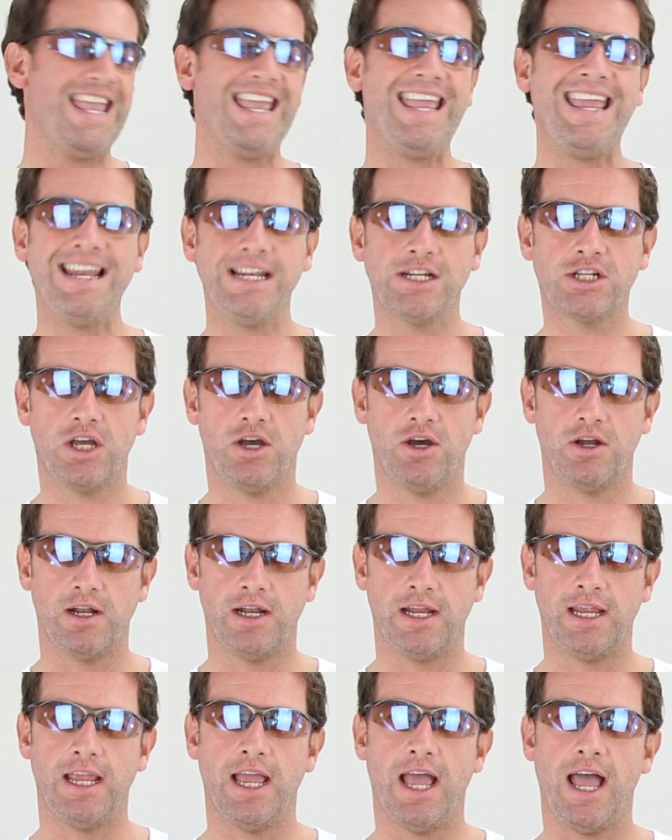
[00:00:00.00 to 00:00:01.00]

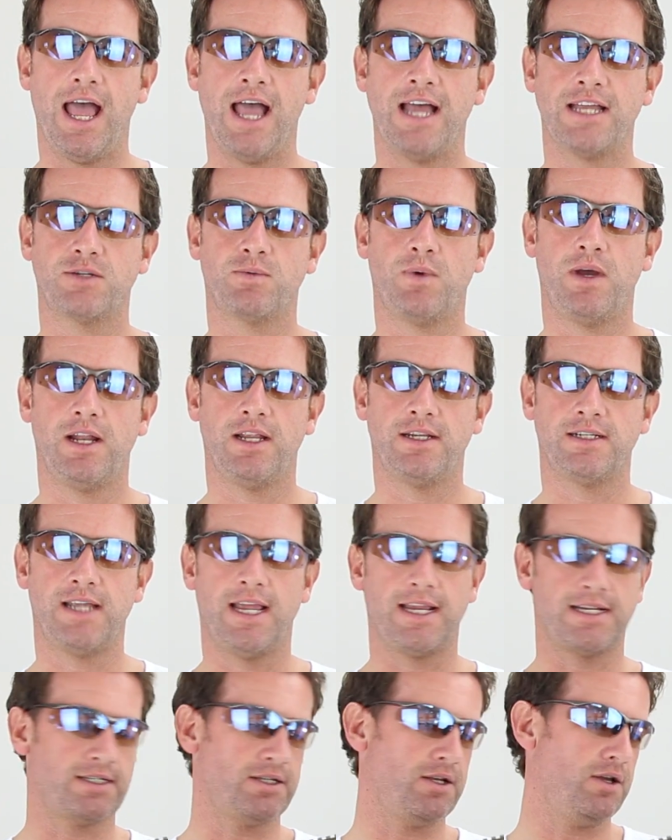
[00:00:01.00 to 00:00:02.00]
internally as well as
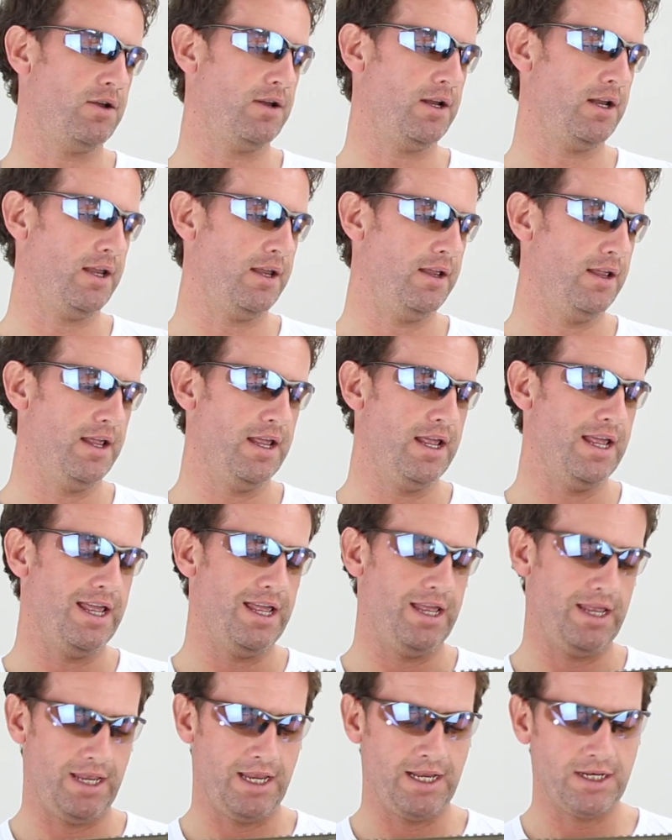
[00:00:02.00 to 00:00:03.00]
externally.
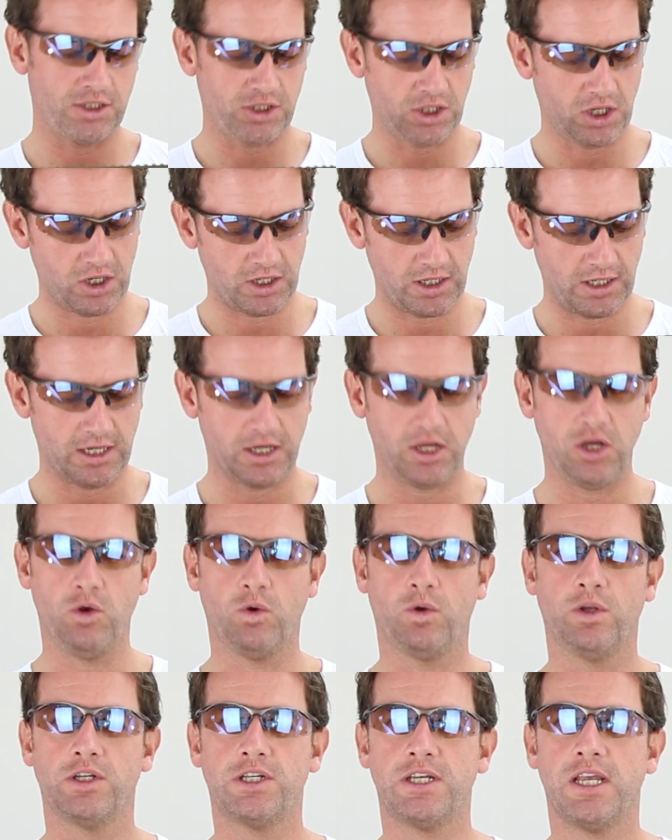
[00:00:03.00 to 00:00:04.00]
Internally,
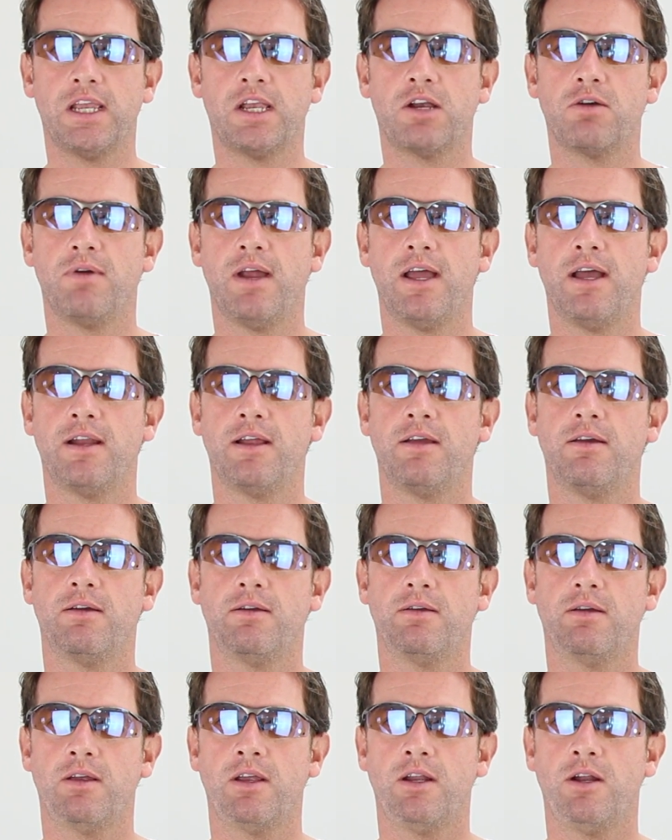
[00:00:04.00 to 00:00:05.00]
you can tinker at
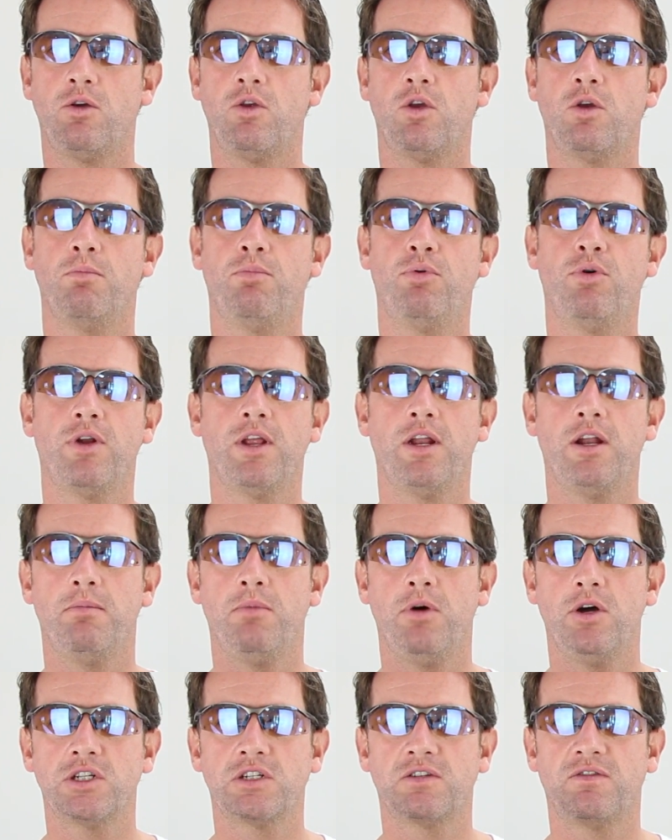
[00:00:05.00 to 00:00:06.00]
it, you can put in a
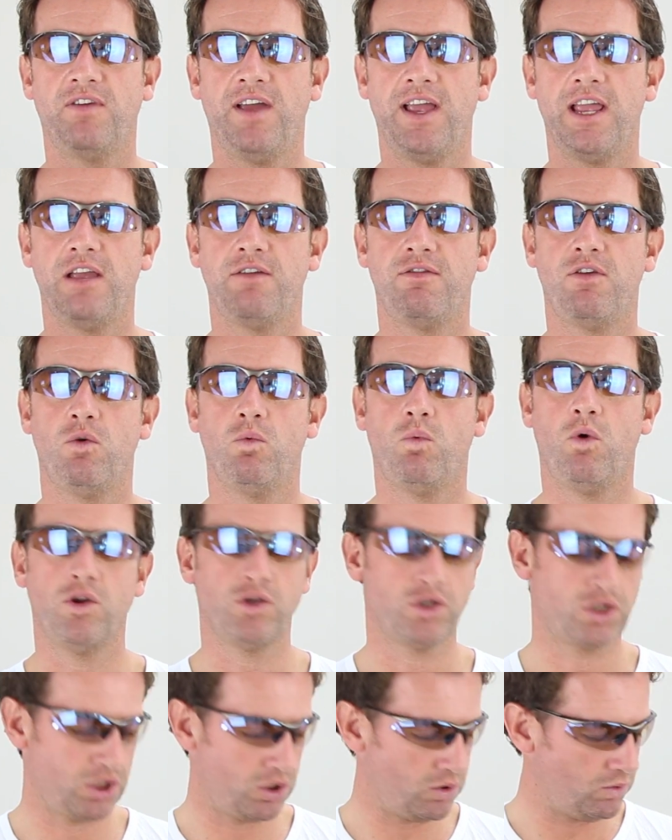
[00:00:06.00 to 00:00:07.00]
MOSFET if you
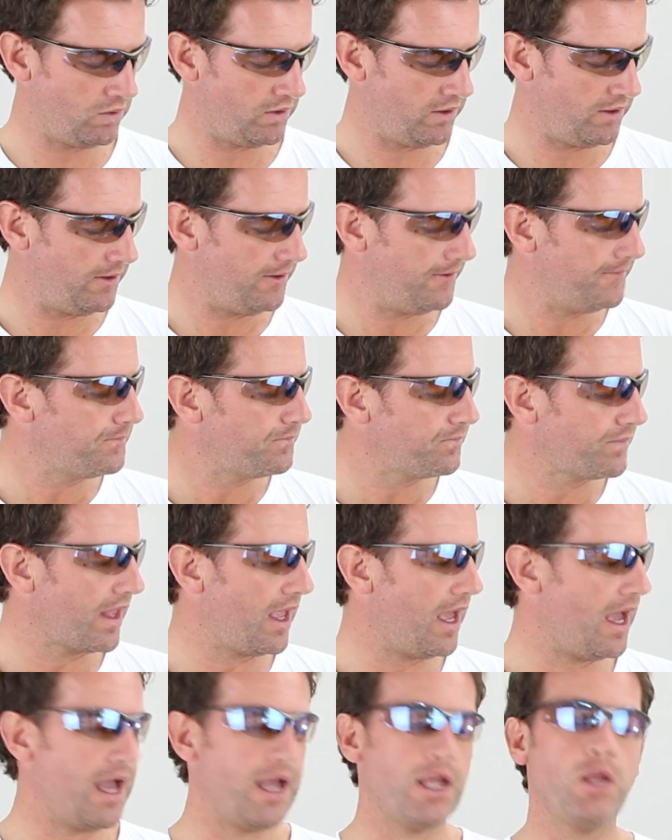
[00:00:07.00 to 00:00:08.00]
want to.
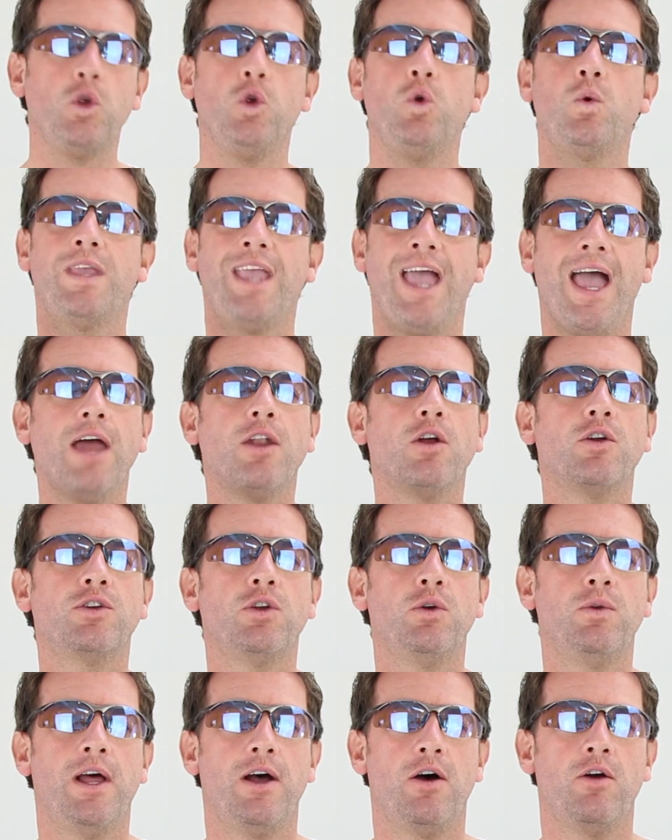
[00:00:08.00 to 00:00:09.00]
You cannot
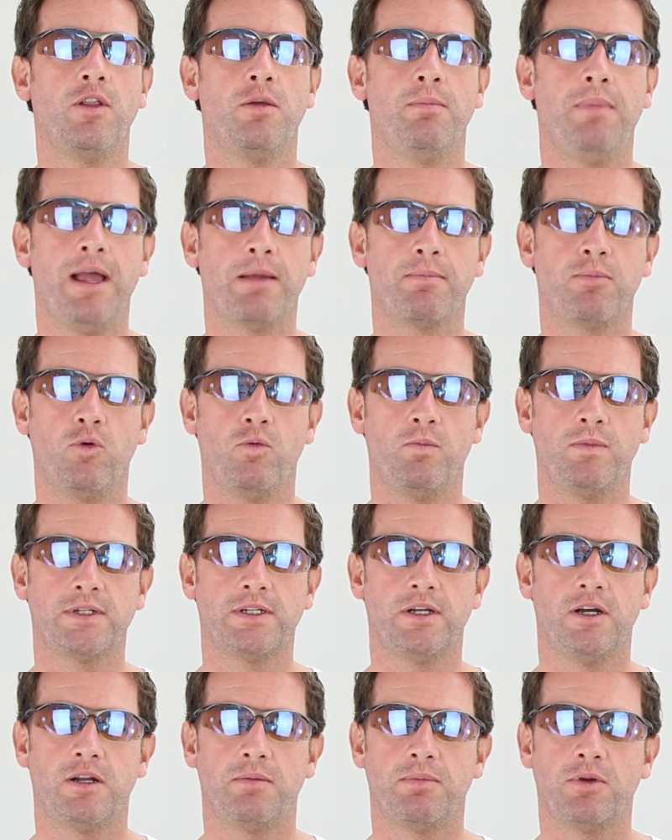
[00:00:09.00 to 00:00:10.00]
do that on the Magpul
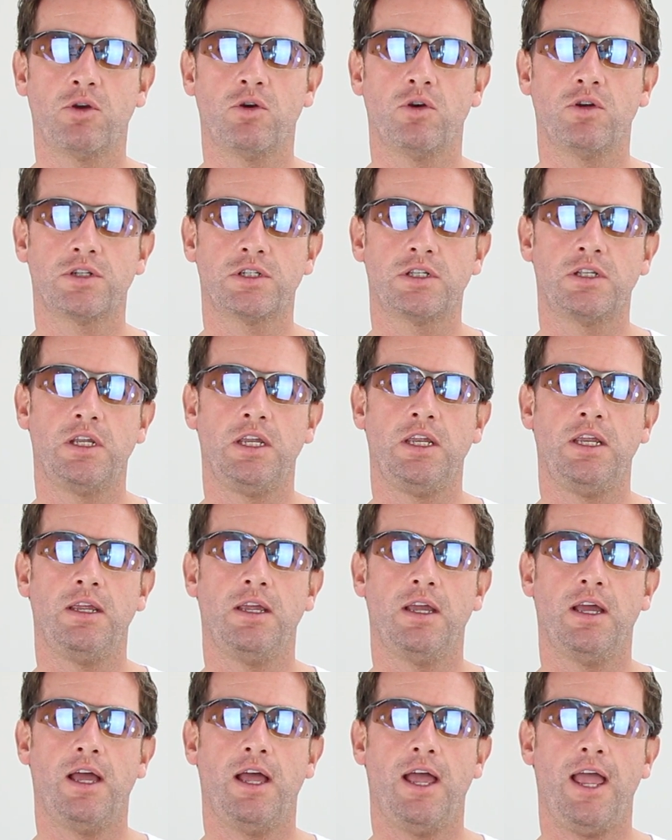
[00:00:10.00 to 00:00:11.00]
Masada because
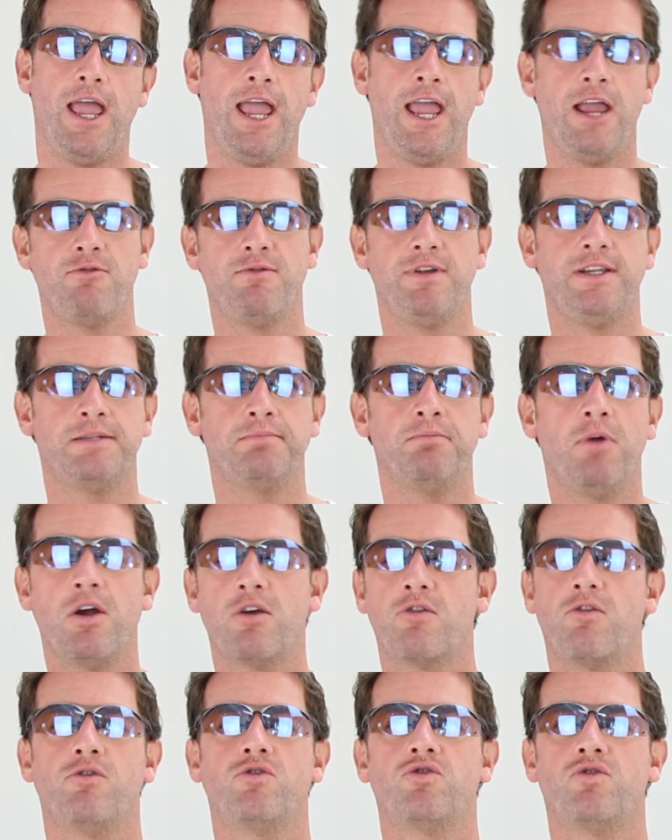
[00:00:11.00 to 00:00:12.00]
the Aries
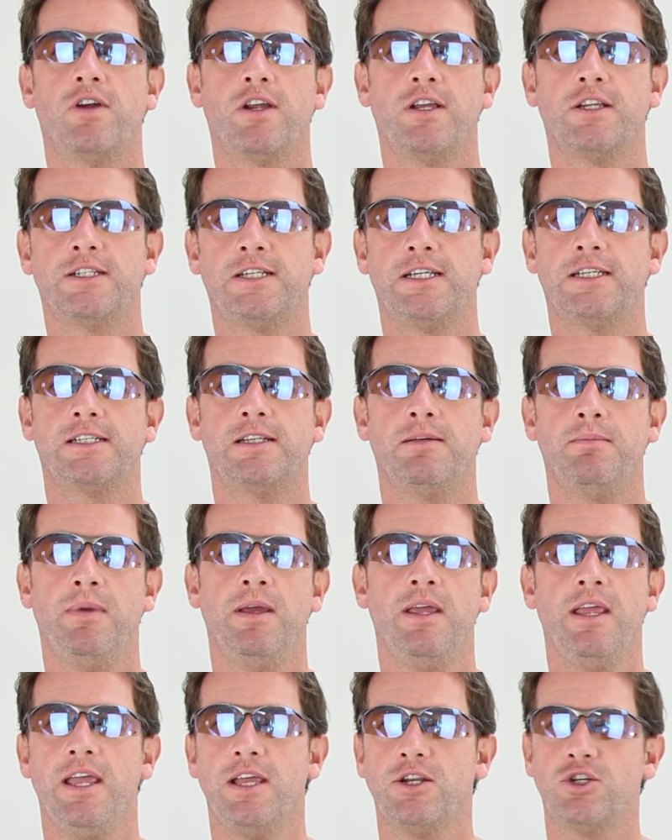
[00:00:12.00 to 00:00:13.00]
micro trigger system
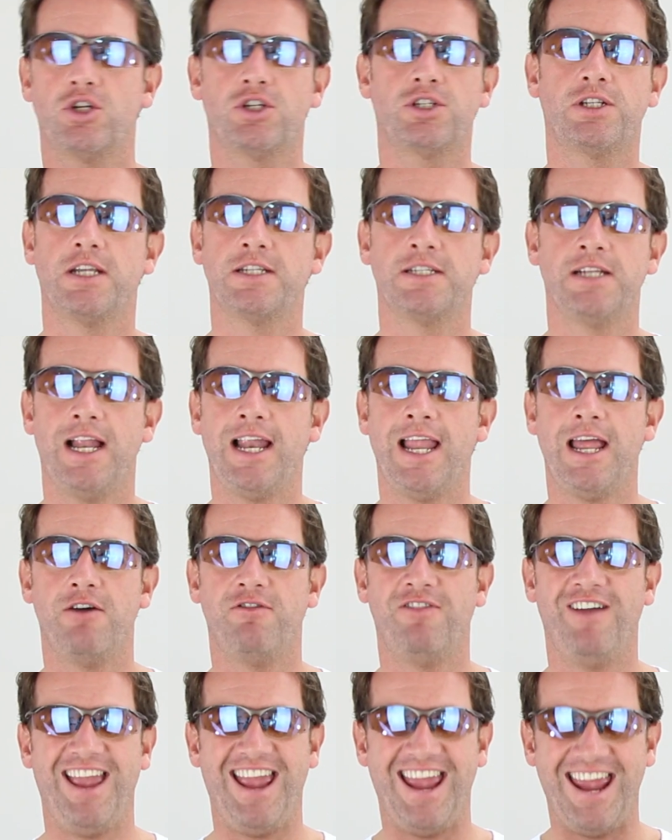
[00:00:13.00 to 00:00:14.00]
just doesn't allow
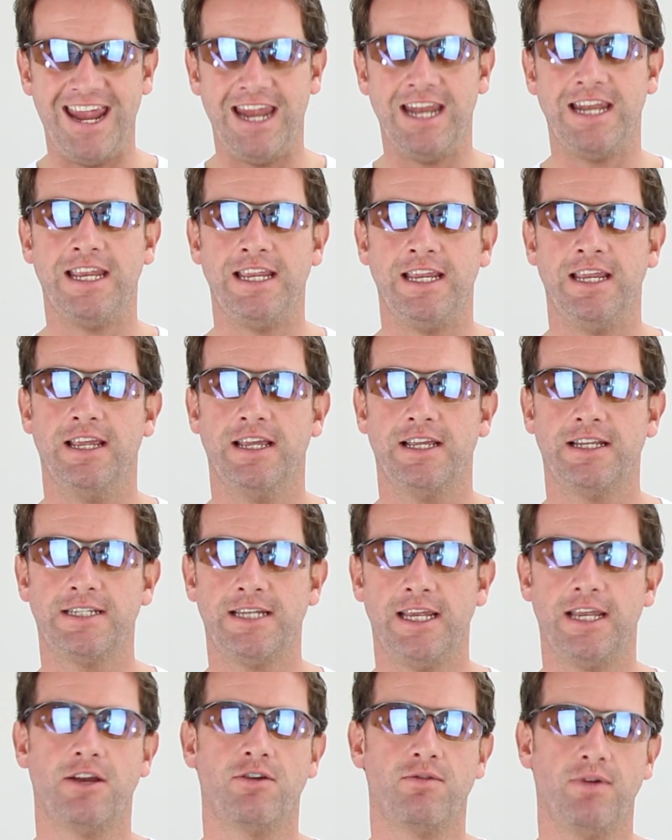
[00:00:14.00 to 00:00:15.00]
for any
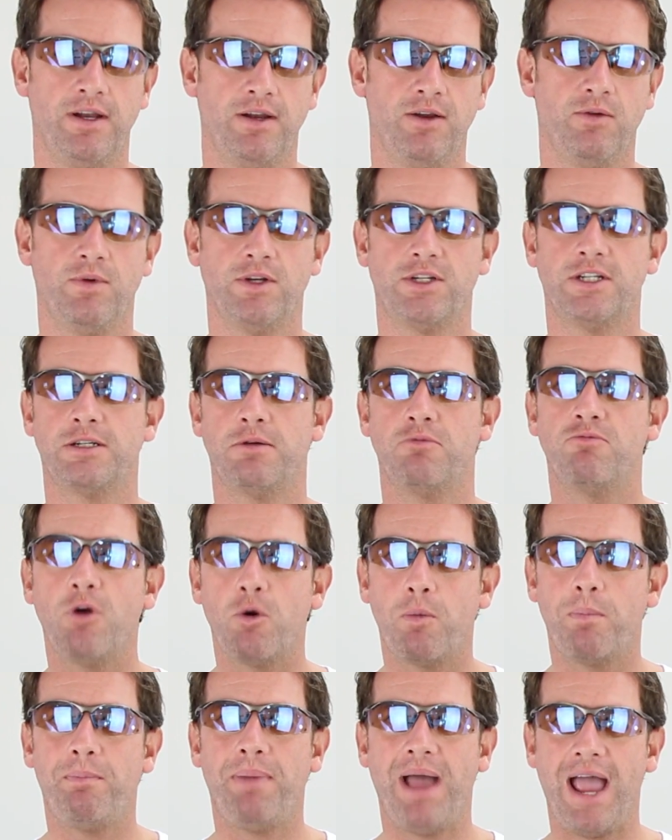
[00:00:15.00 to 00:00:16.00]
tinkering, which is a
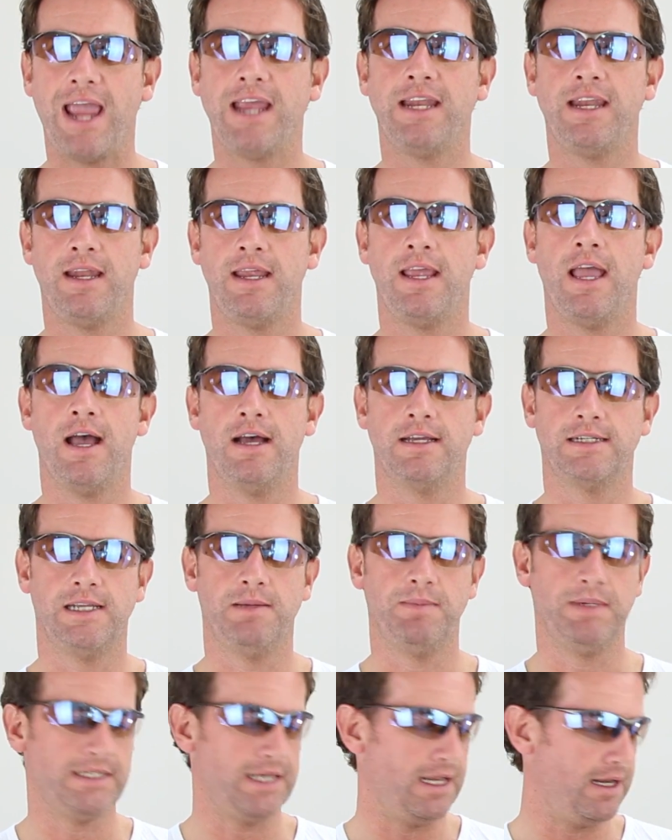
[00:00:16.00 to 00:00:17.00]
real pain in the ass,
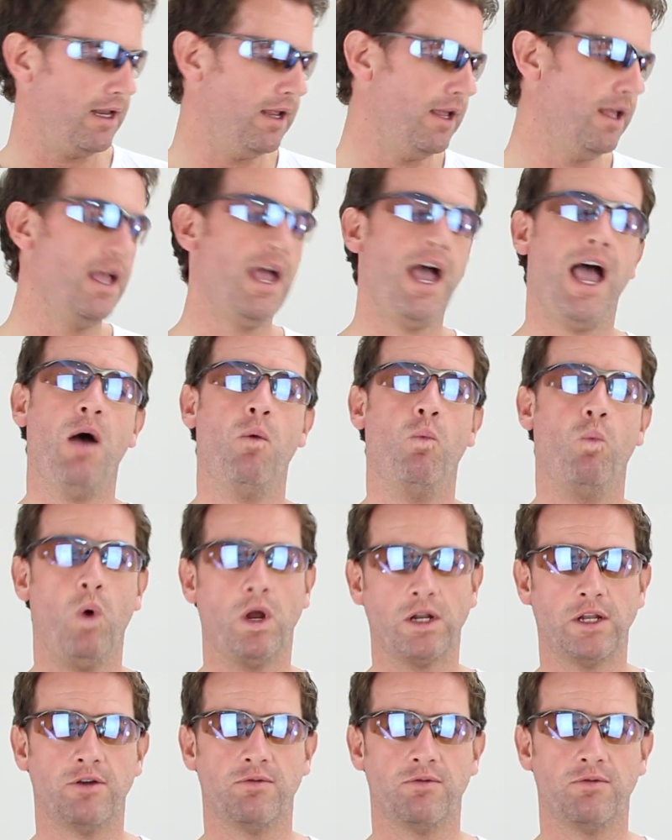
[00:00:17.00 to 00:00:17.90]
let me tell you, and one